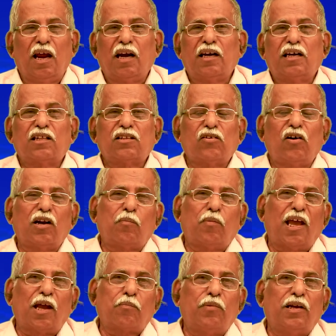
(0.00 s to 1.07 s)
And it is not a
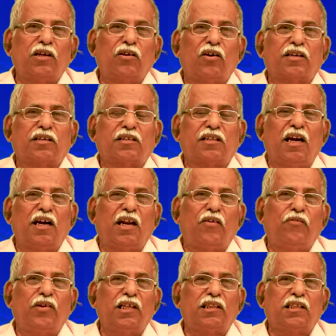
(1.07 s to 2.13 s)
black money. You are sent
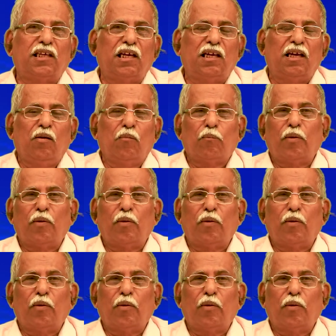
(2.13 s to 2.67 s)
everything